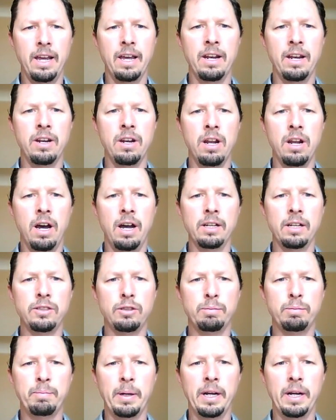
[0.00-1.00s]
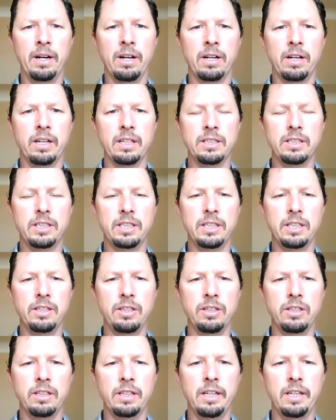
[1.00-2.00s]
and not spare
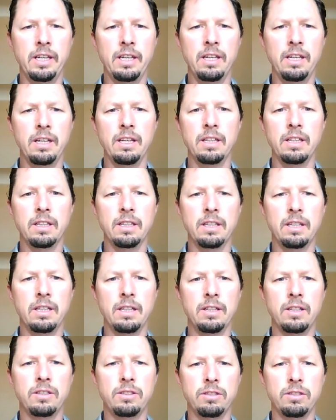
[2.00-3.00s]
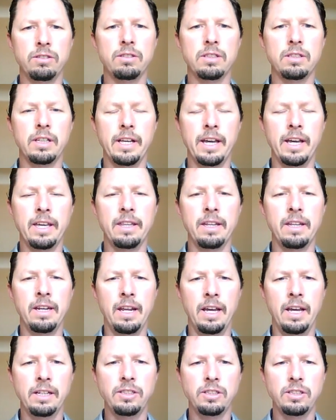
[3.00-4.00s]
continually to slay the
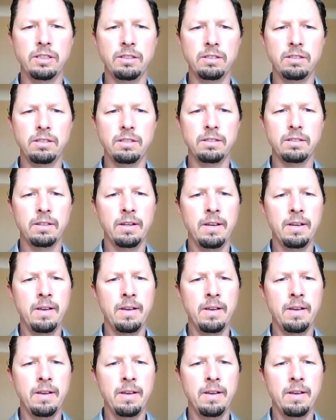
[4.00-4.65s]
nations?